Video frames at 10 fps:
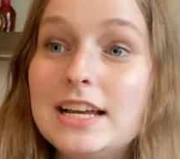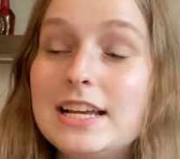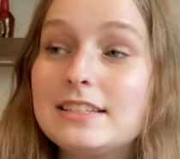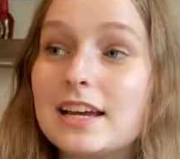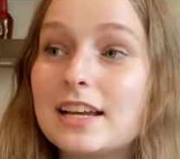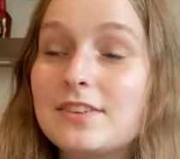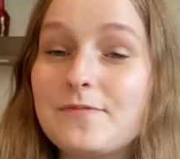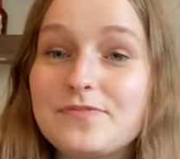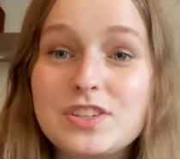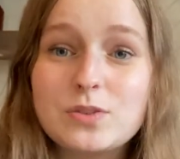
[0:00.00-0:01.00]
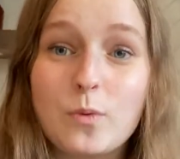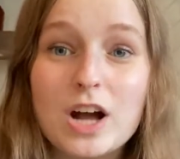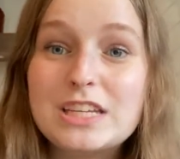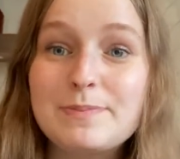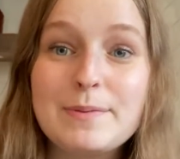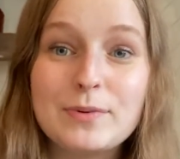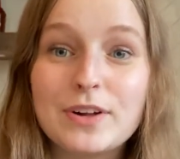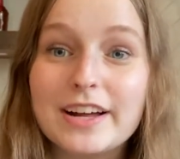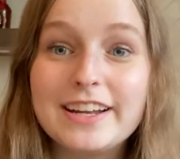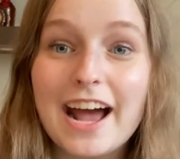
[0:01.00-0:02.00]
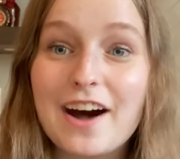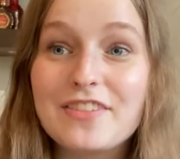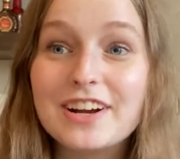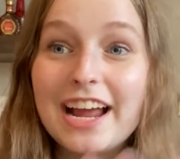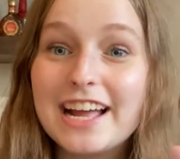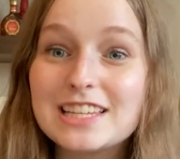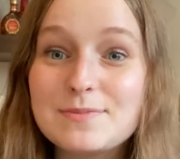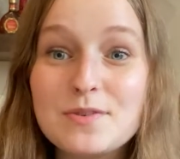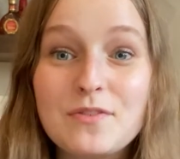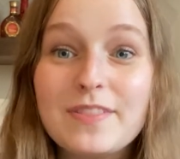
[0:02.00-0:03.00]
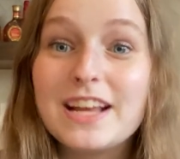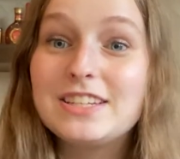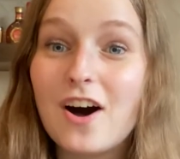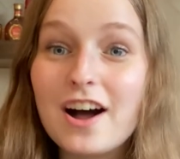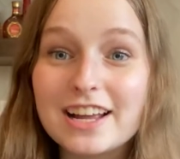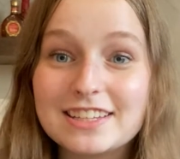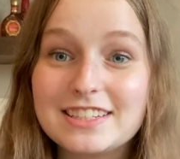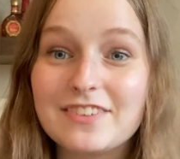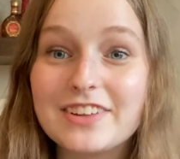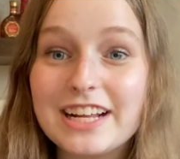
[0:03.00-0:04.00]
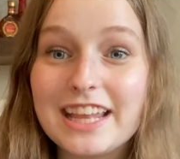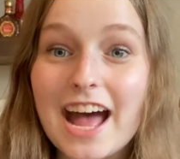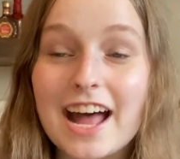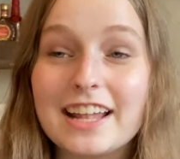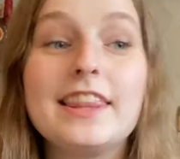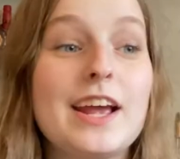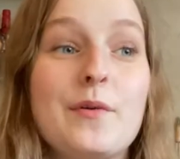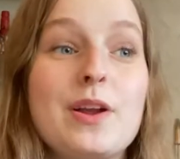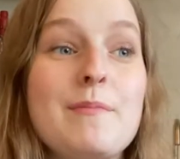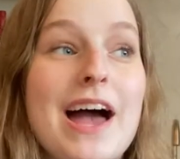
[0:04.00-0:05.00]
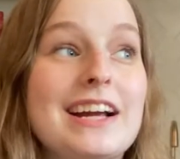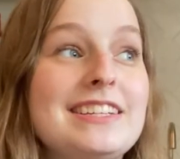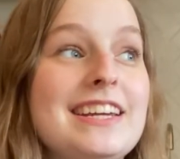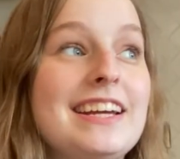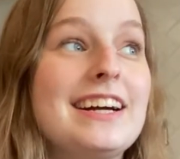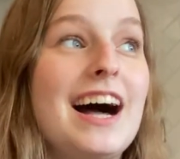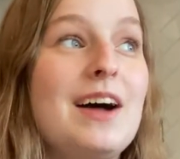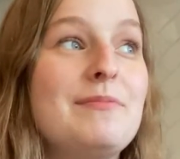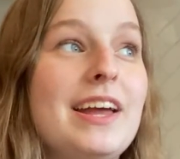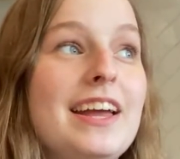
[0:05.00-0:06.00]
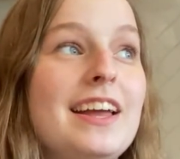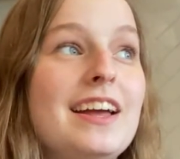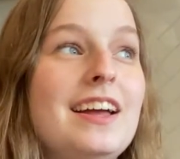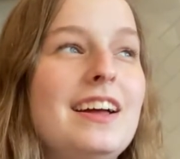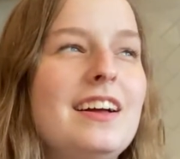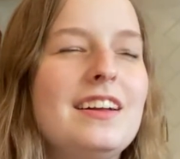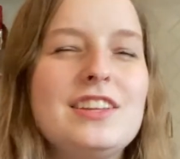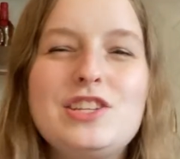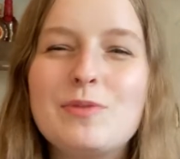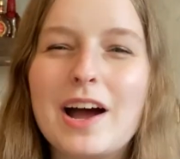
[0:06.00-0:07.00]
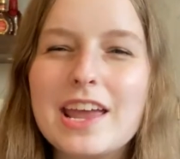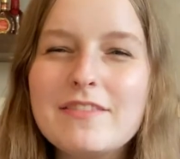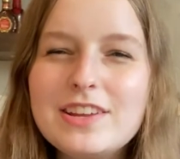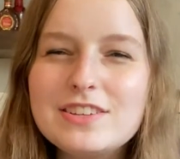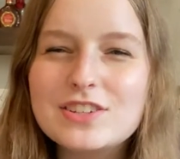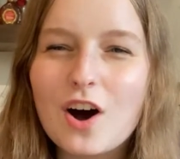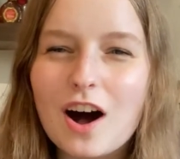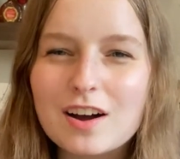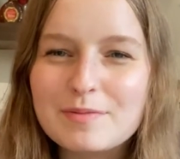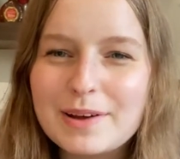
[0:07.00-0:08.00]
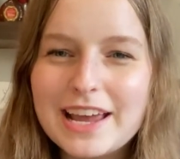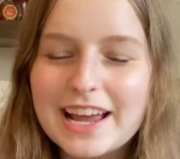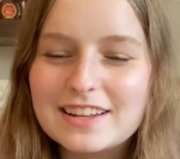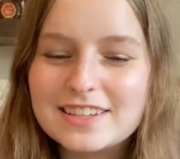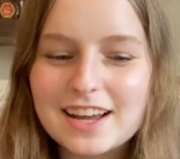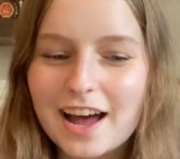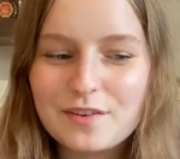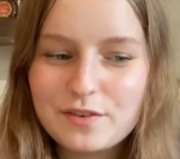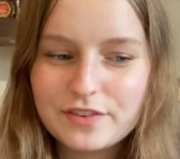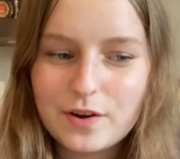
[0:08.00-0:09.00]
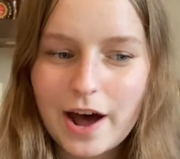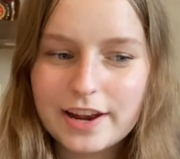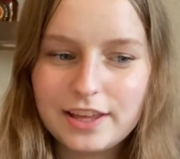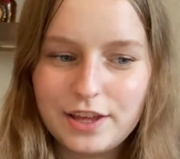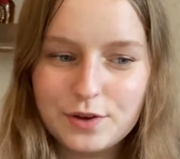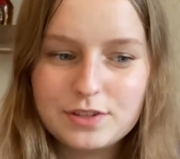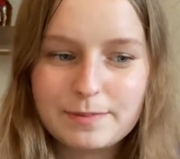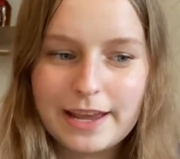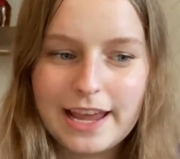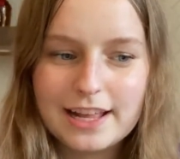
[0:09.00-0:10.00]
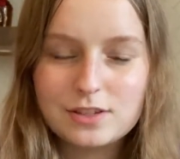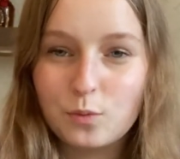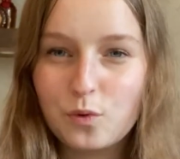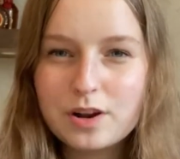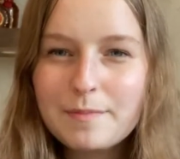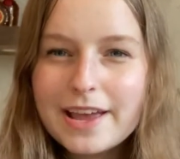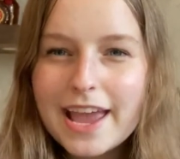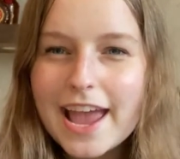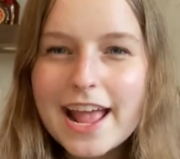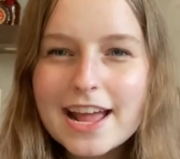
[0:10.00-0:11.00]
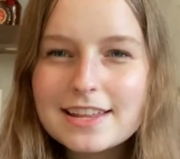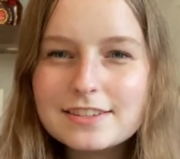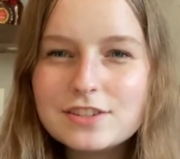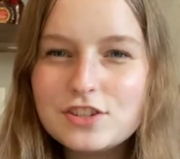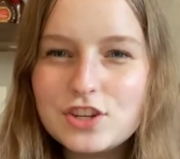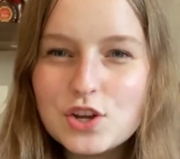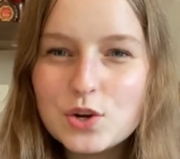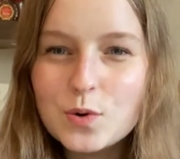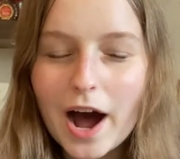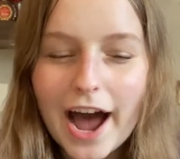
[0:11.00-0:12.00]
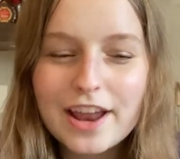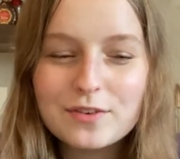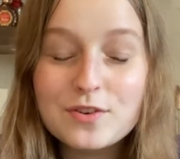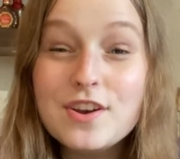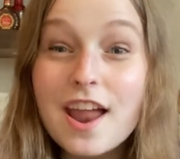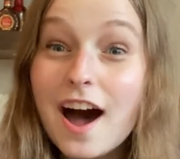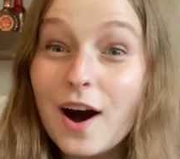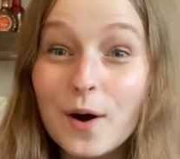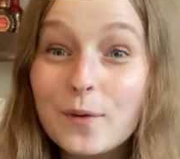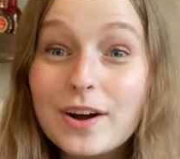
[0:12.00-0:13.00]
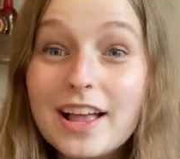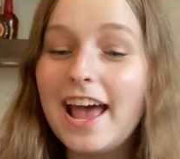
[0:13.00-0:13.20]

is like just watch people and how their hands move when they talk and stuff like that. Like when I'm acting, I'm like, do I even talk with my hands? Like, I don't even know how to use my hands. What do my hands do? I don't know.